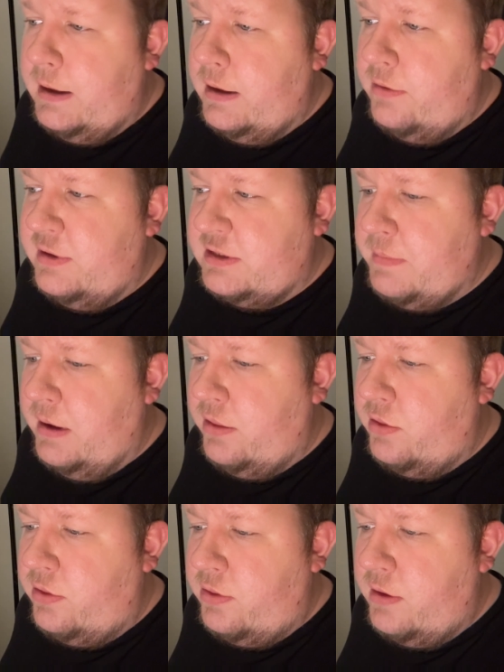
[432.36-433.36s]
this
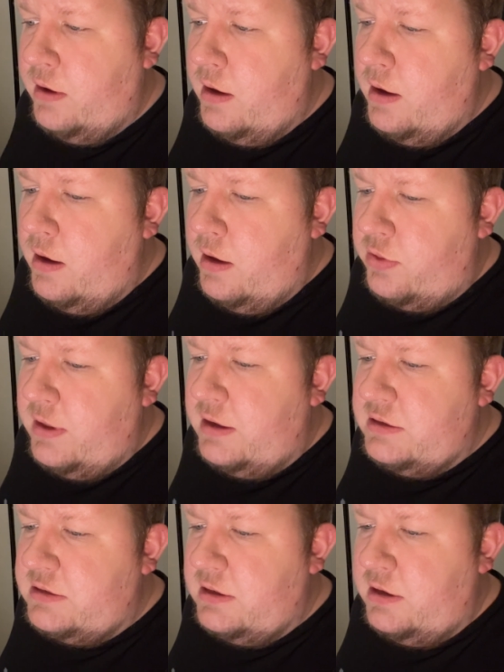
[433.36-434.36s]
month.
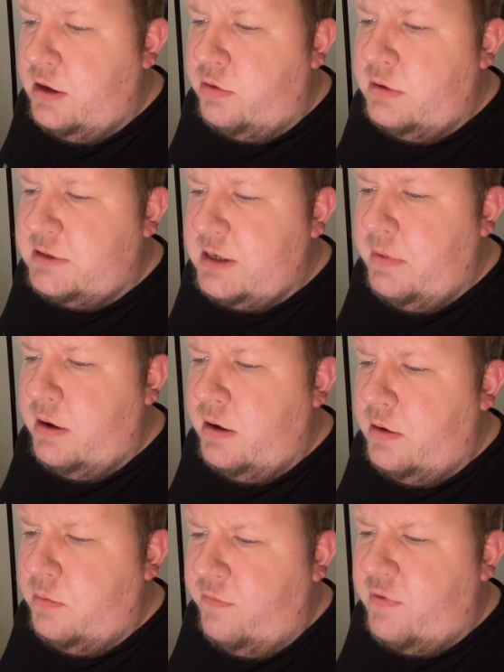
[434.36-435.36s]
Things, you know, the
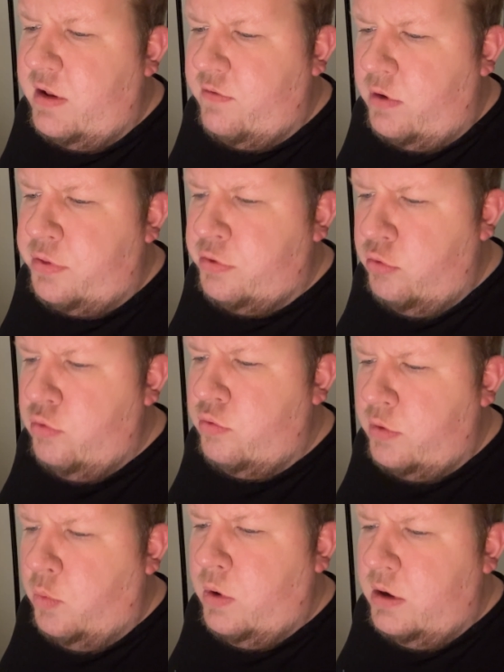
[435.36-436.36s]
summer, we've kind of got through
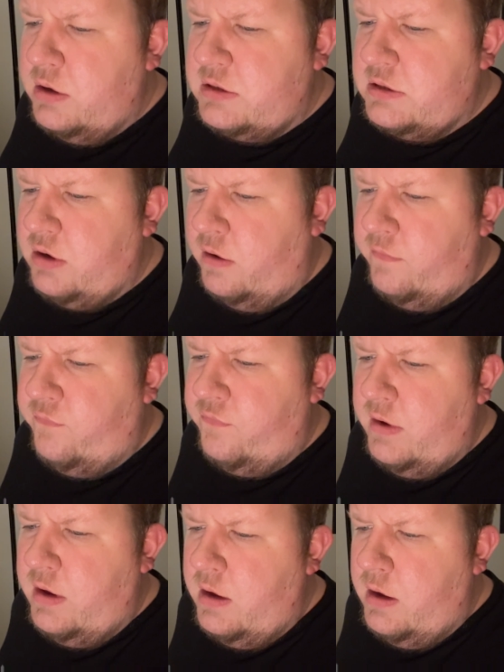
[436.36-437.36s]
the worst of
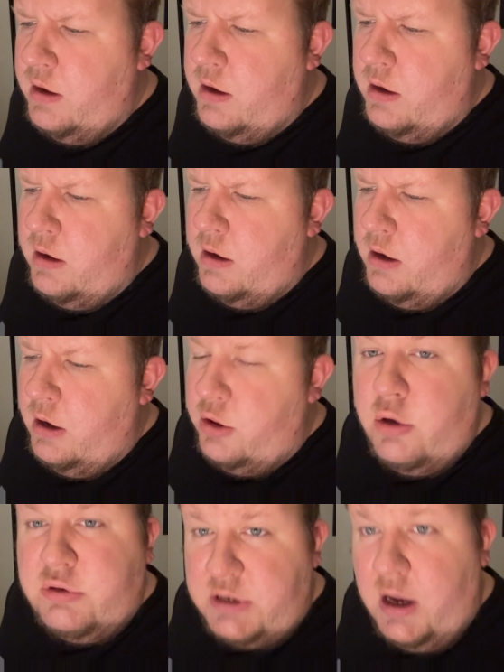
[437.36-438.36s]

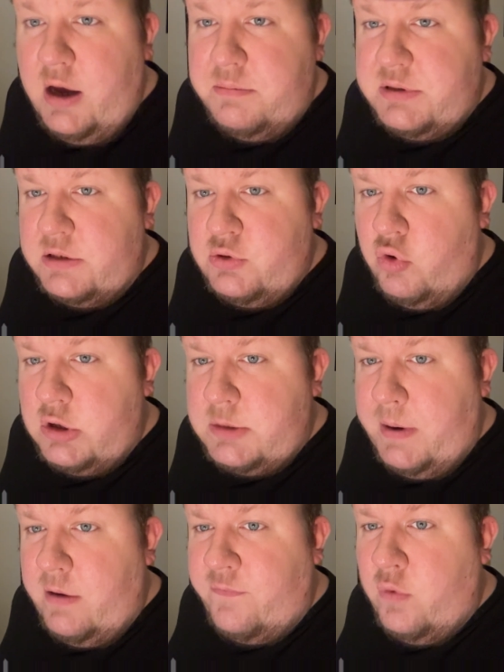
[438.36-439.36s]
those times I talked
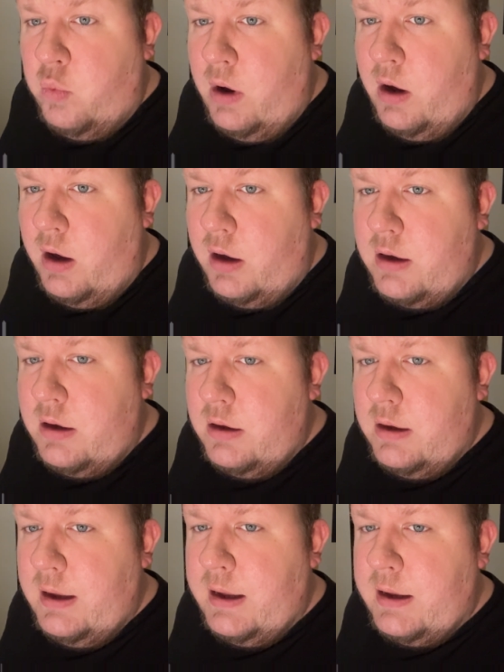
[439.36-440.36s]
about for work.
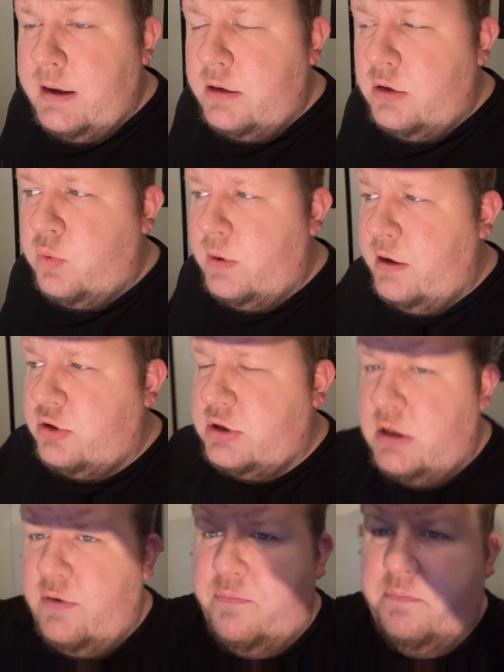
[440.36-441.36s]
And we're now just
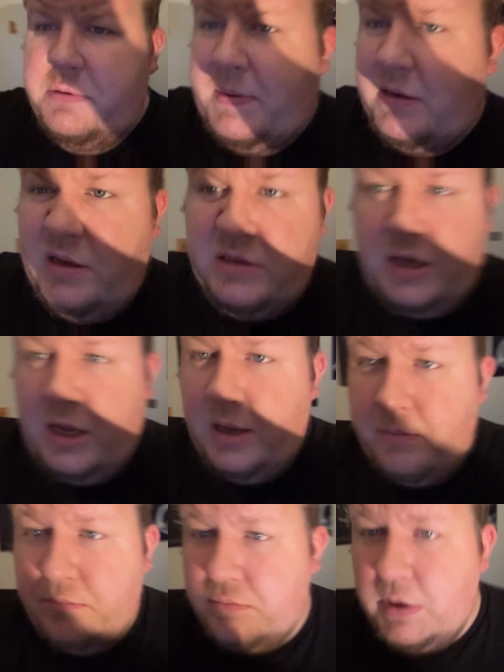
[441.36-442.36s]
kind of spending
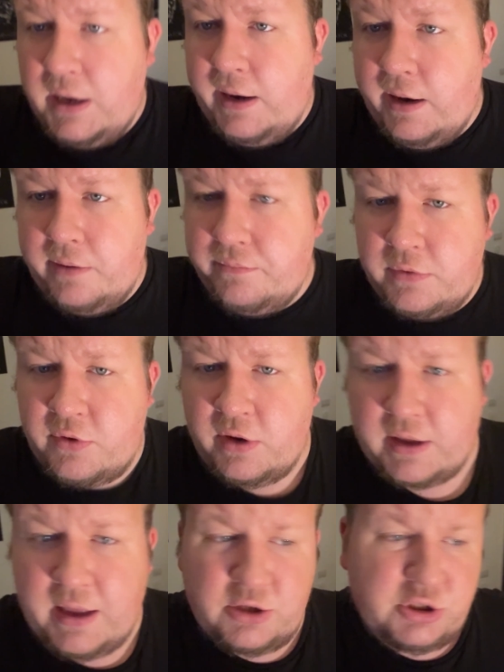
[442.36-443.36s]
time,
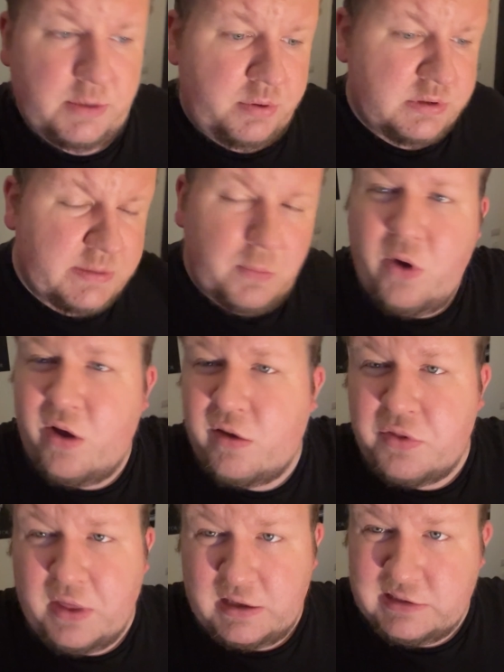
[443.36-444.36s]
trying to catch up on some work
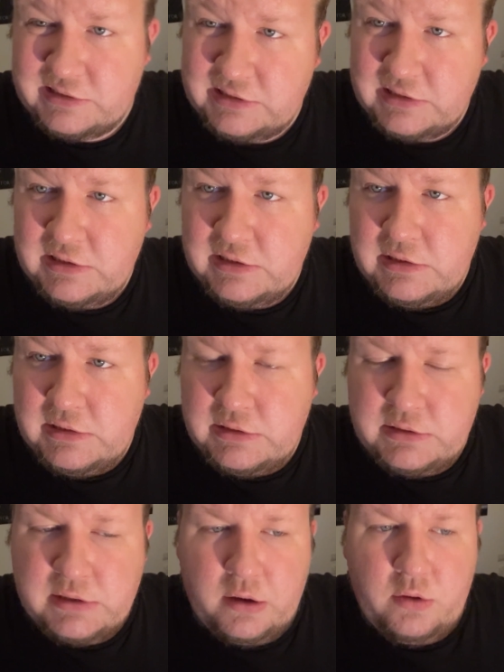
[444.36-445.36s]
things.
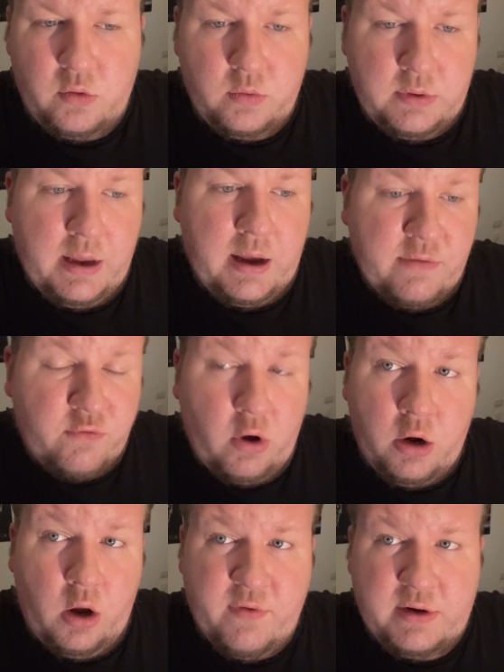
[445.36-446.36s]
So yeah, I've got
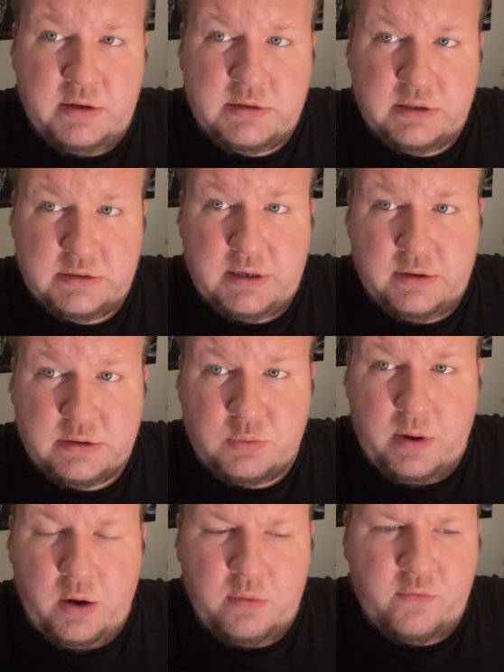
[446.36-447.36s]
a lot of editing done as
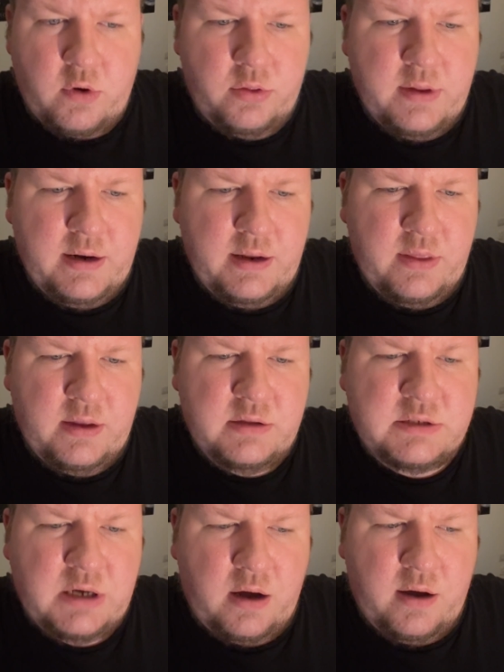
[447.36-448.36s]
well. We've got nearly the
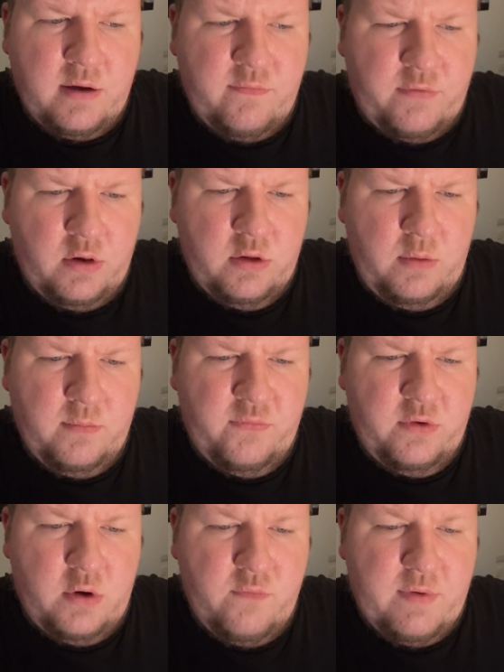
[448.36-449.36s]
entire volume
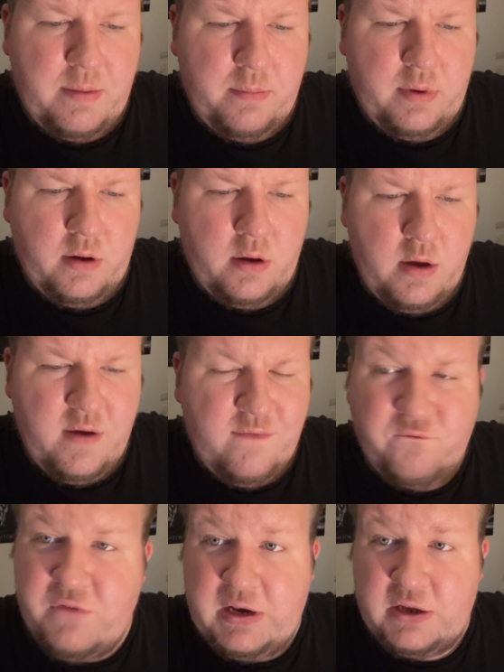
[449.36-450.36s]
for November
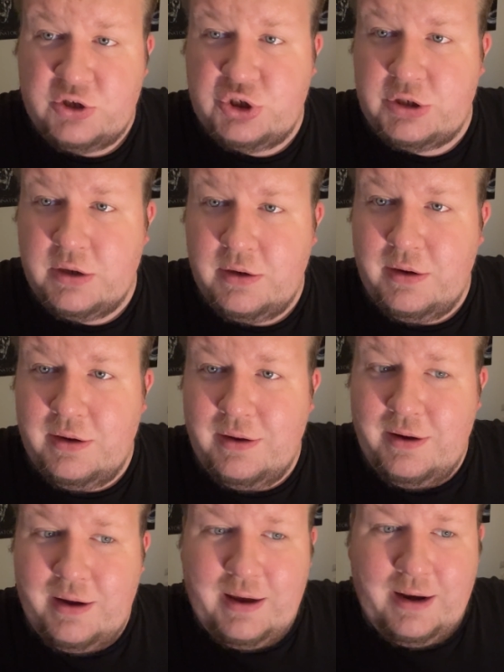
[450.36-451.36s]
finished
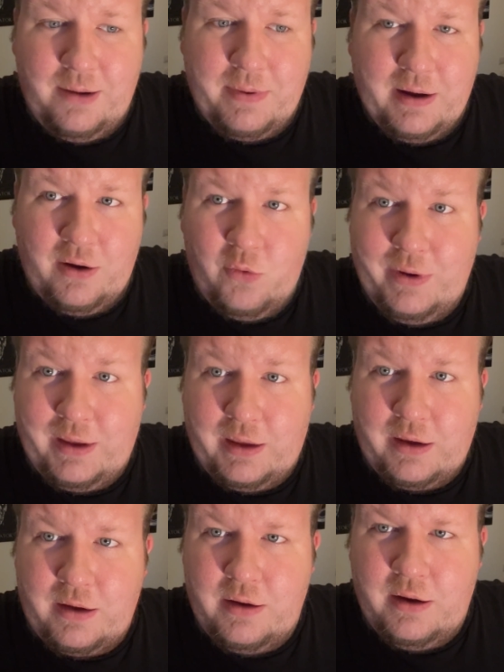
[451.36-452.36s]
in about a
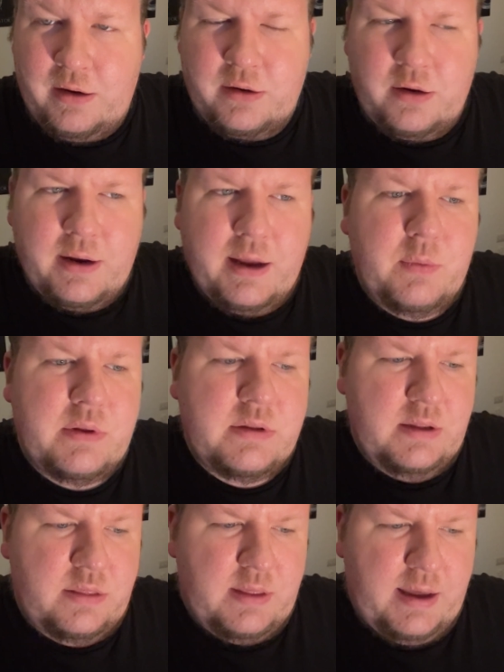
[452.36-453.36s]
week. And I don't know how we
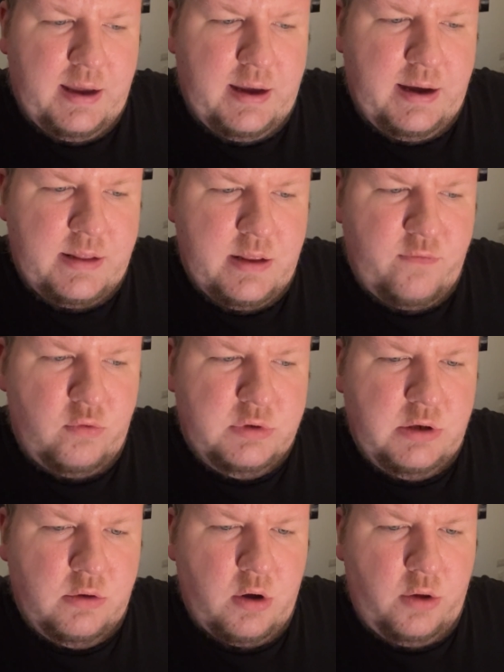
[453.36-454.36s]
did that. And then I've
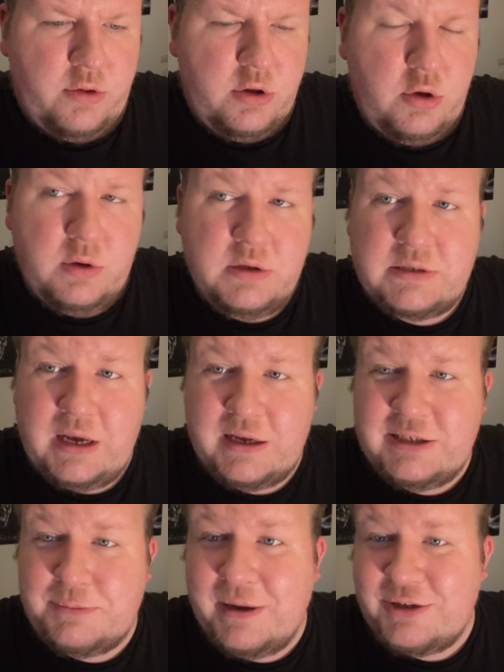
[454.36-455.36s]
also got the New Year's Day
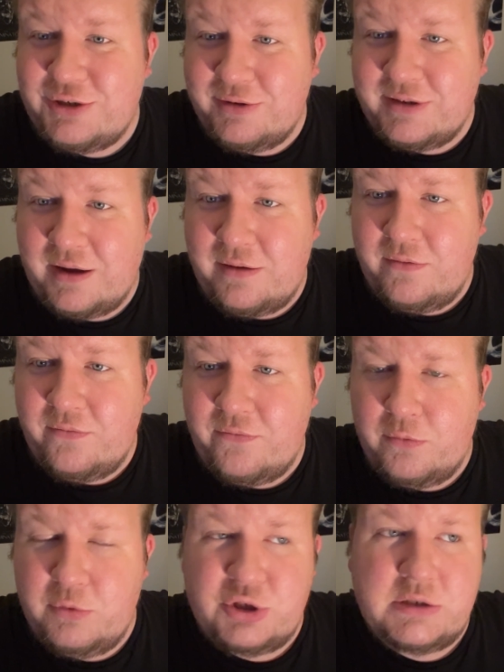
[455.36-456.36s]
special done,
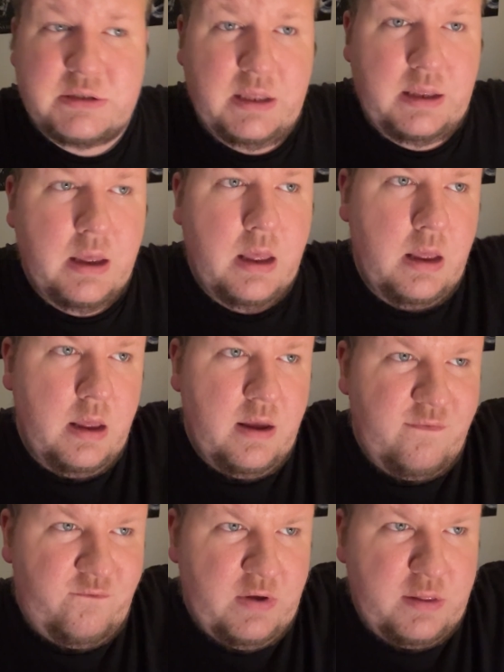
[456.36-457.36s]
for which is the
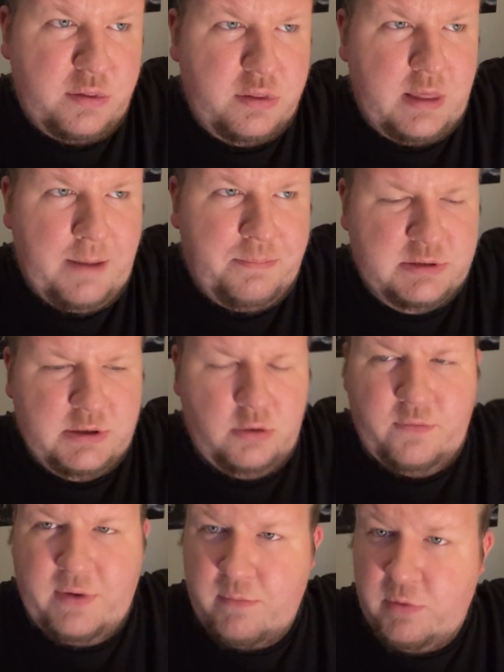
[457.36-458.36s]
5th
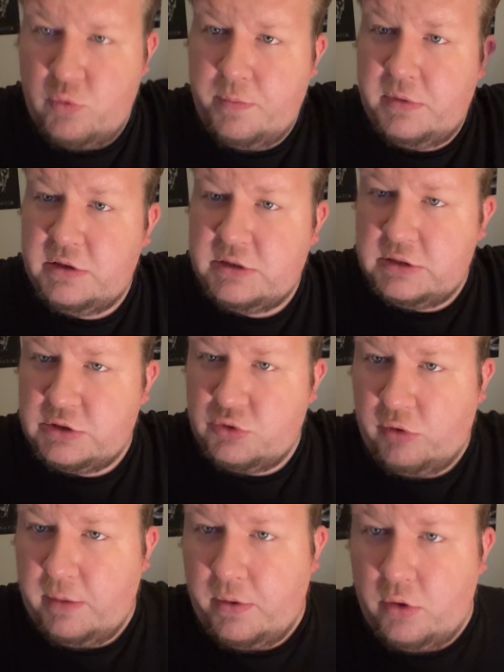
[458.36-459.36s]
episode of Henry Woodman into the
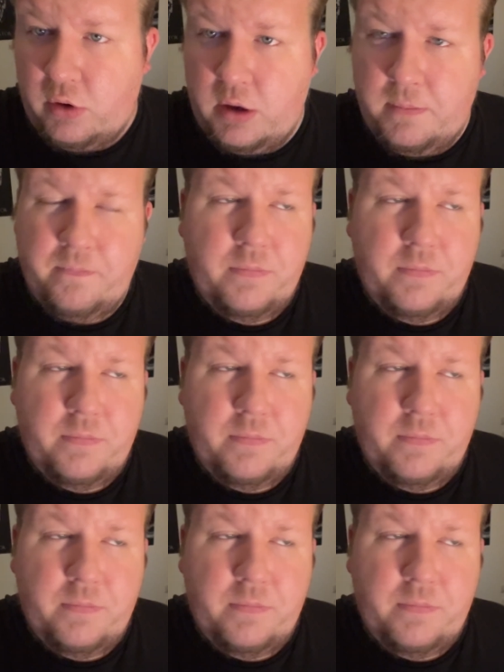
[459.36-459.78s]
Storybook.